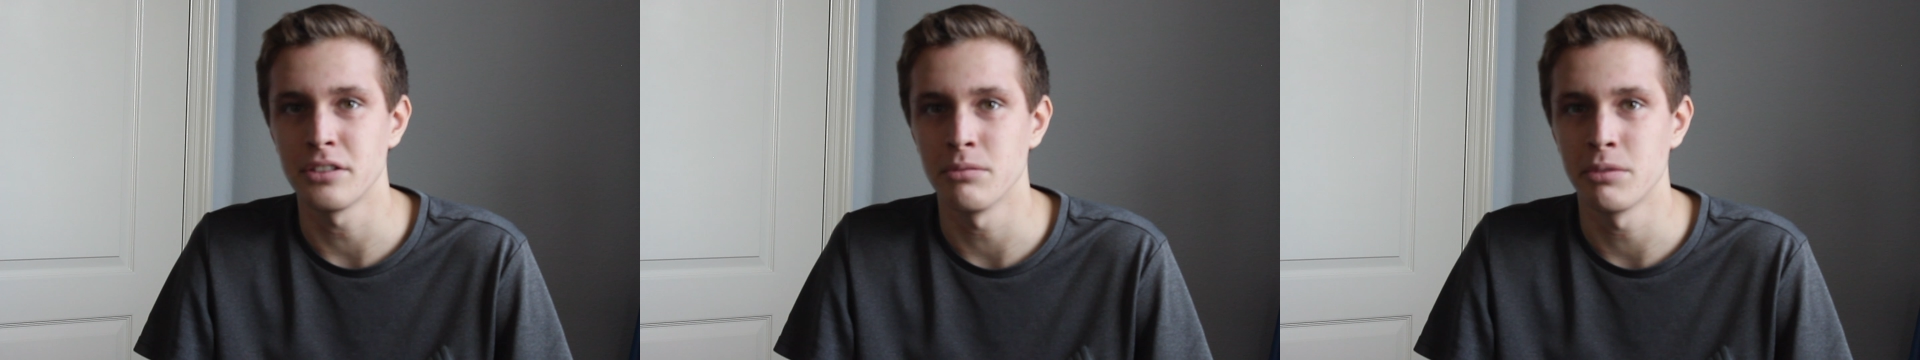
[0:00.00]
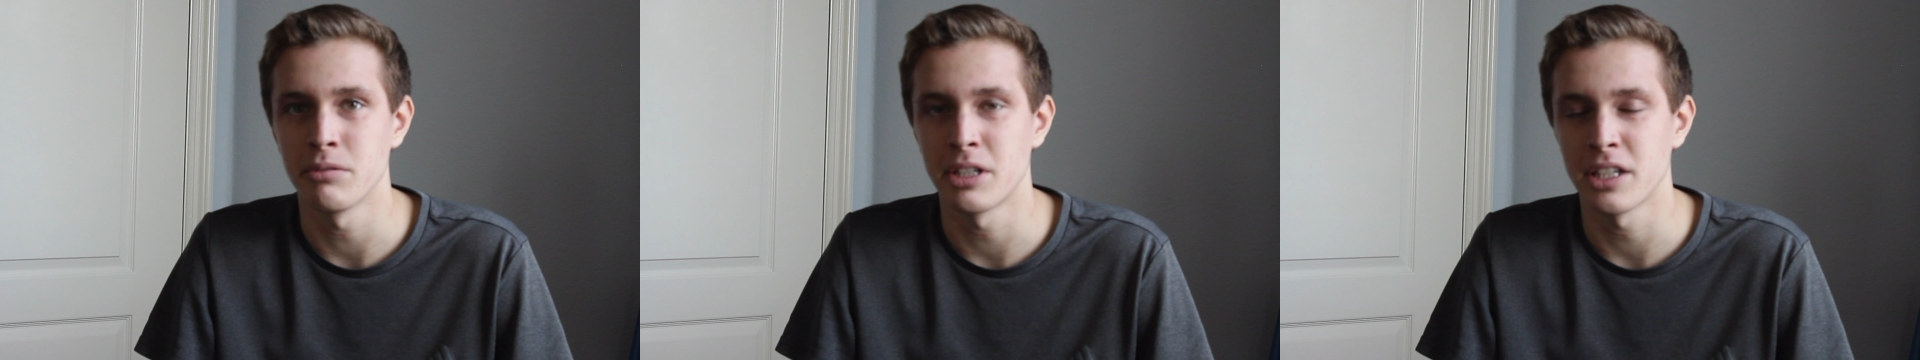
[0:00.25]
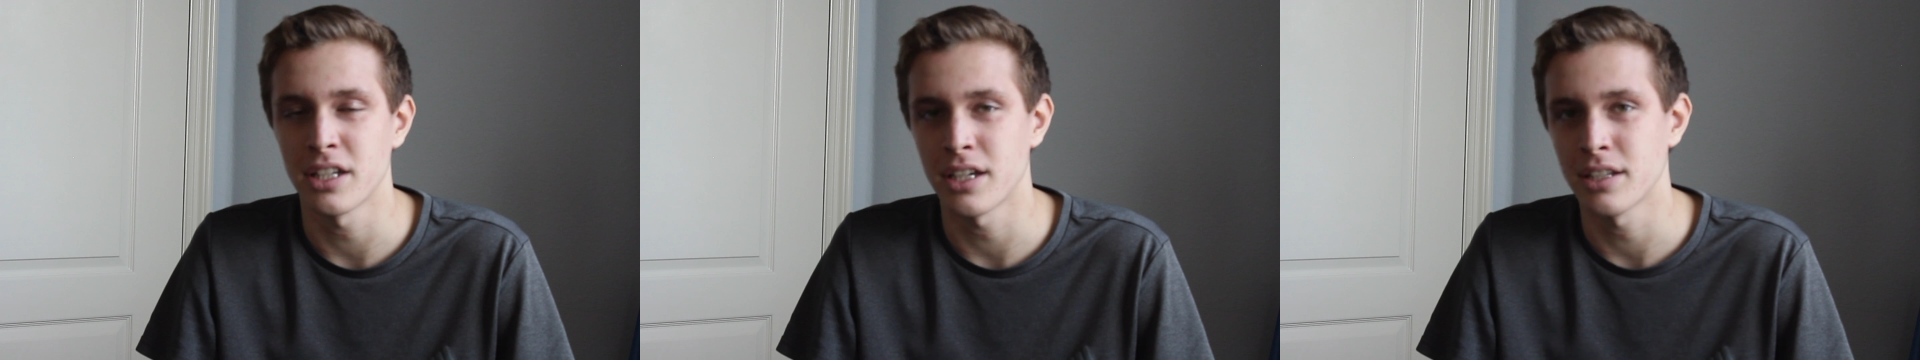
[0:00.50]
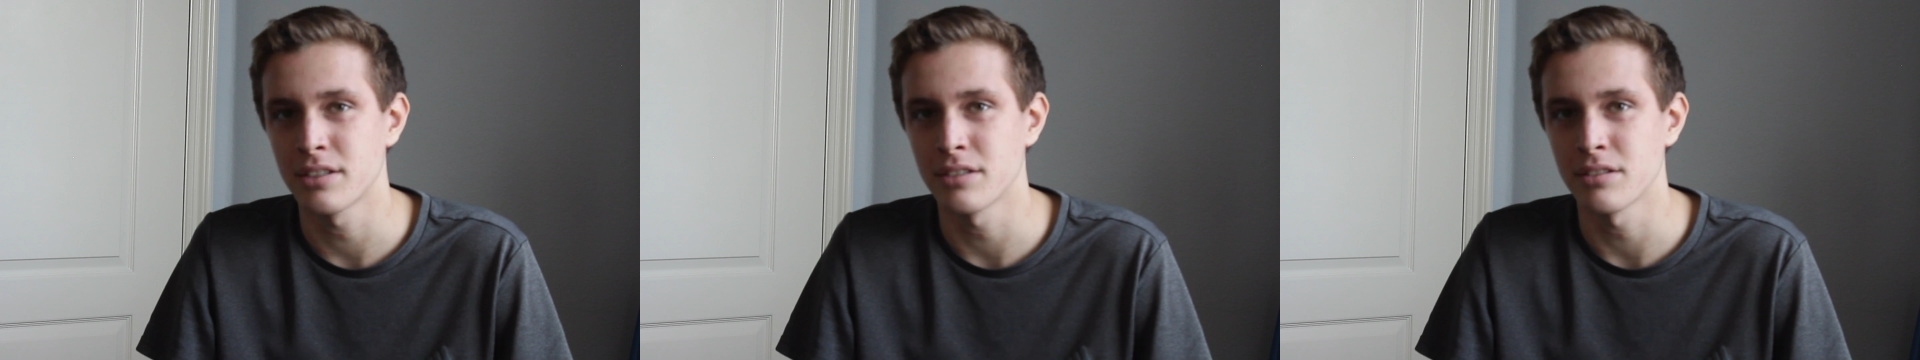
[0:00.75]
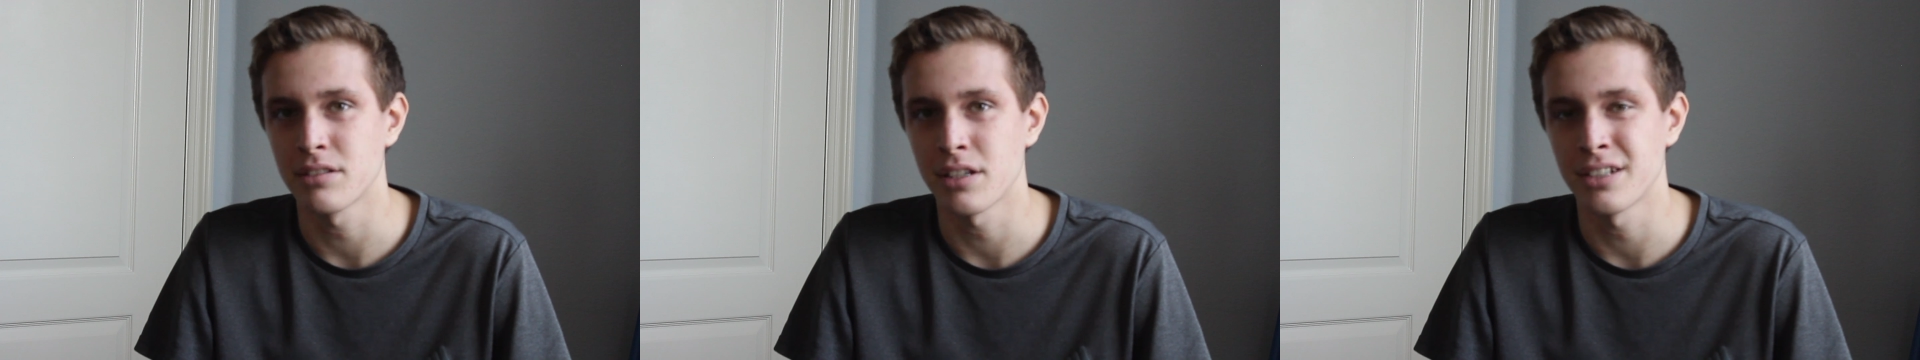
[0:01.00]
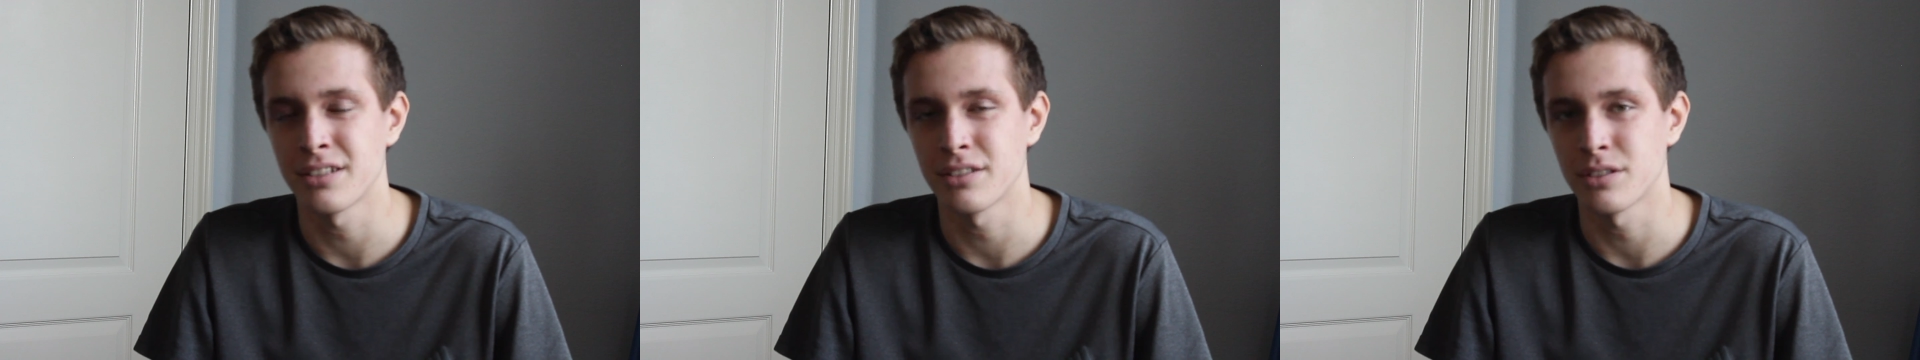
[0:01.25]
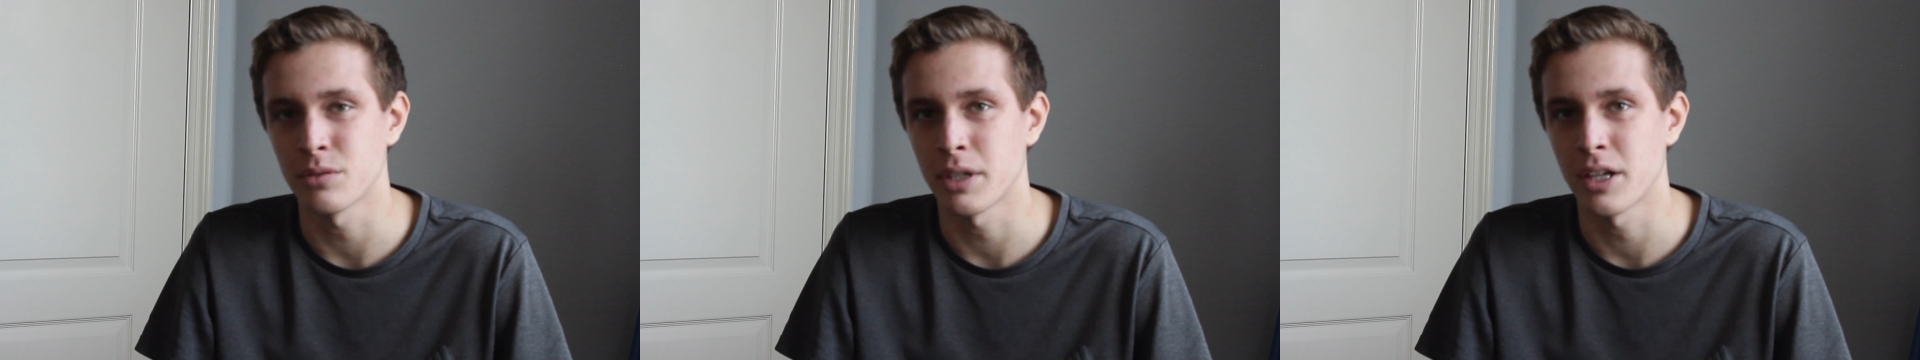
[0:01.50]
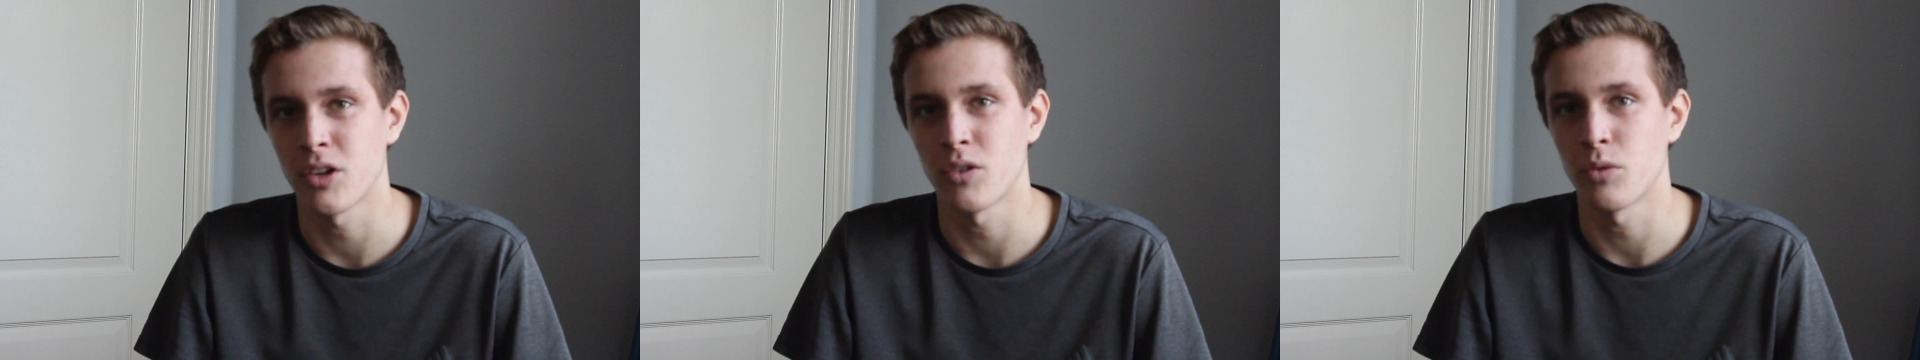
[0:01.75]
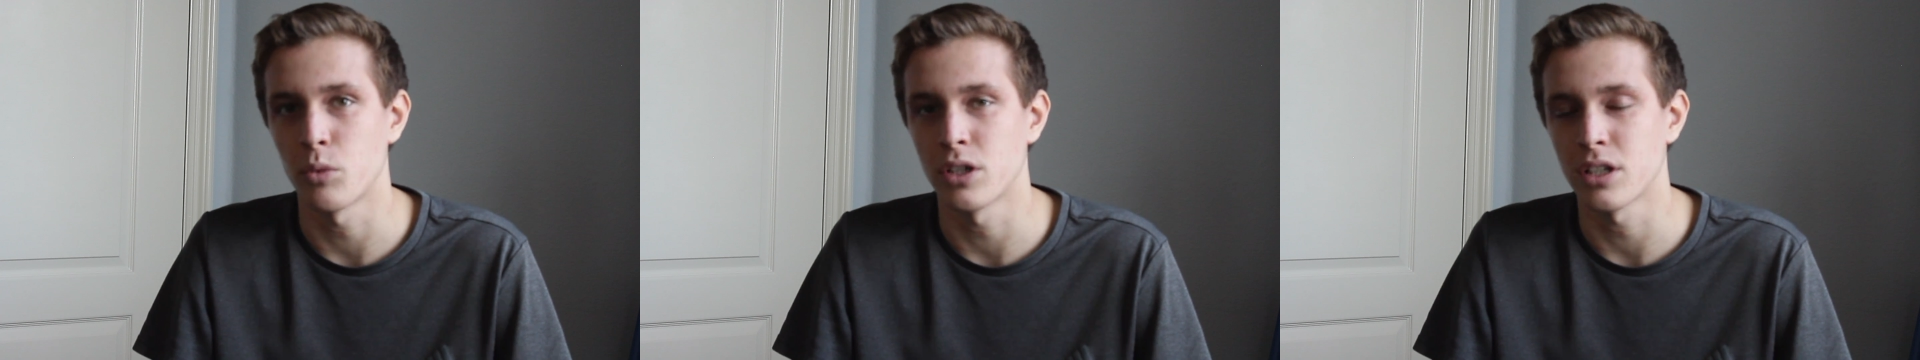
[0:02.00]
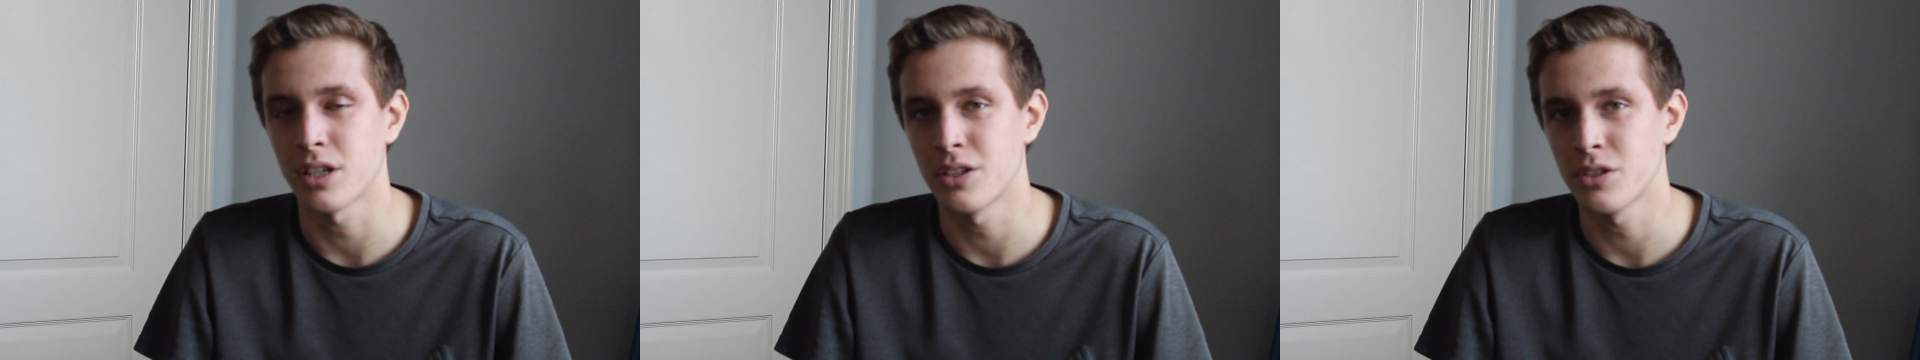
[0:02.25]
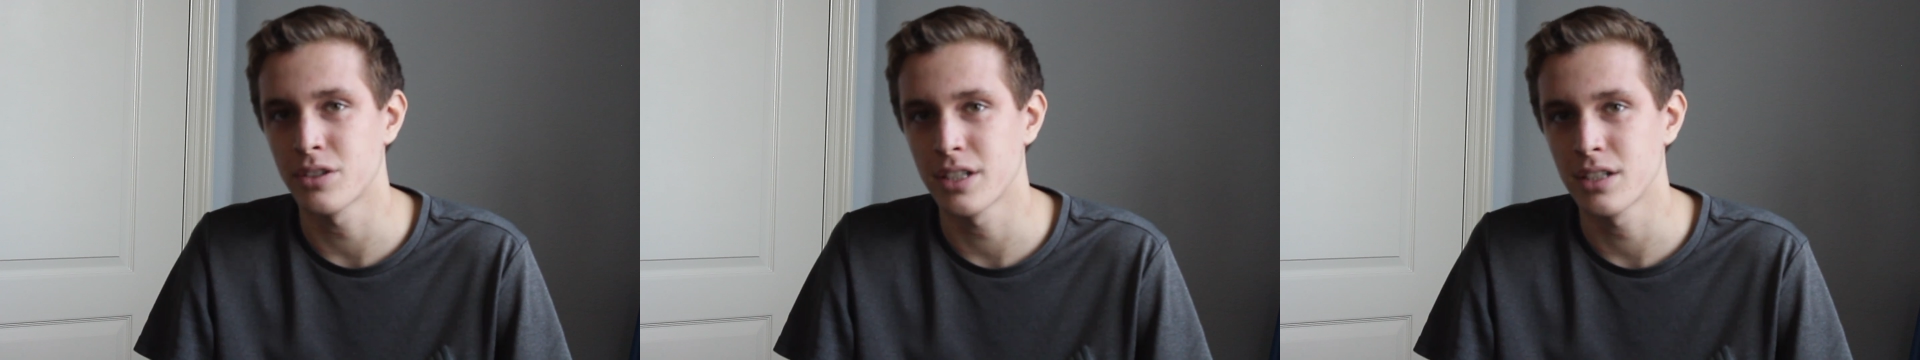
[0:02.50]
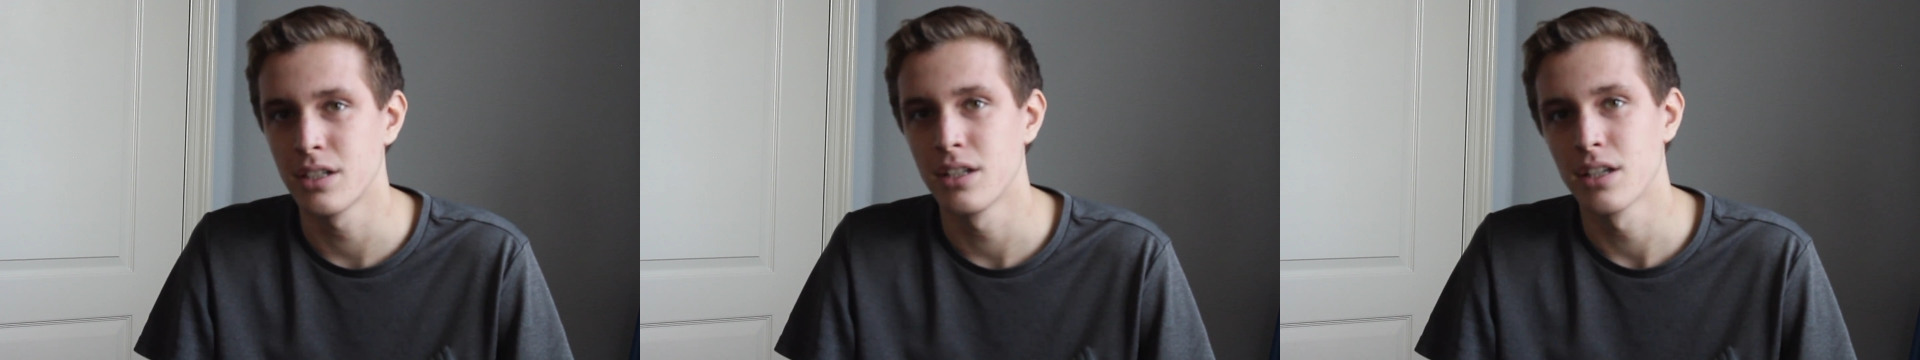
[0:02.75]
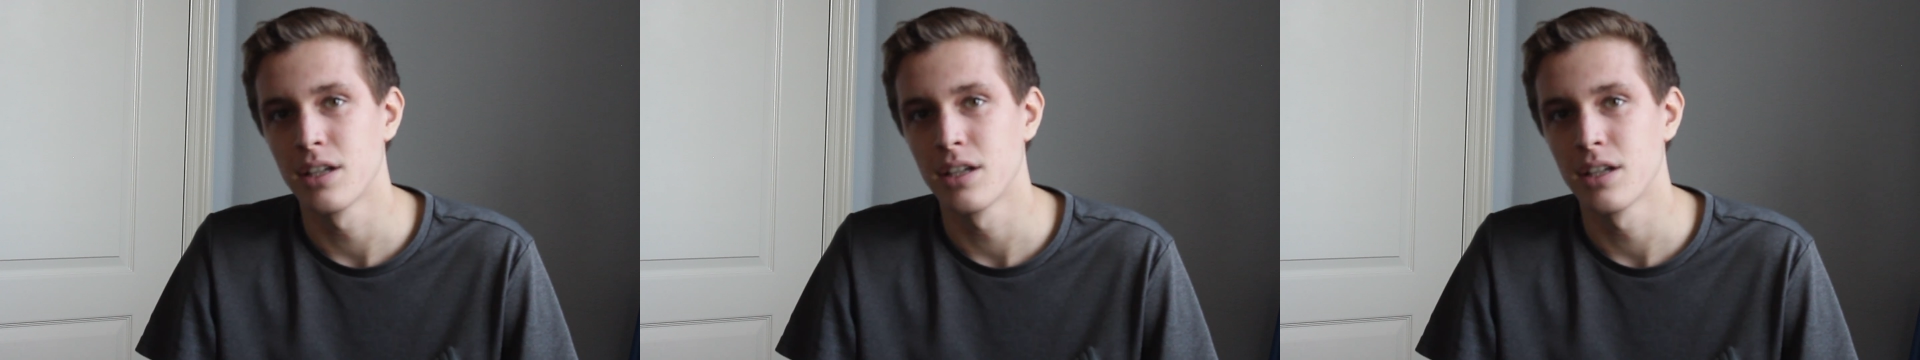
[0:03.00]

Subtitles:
you'll be running ISO settings around 100,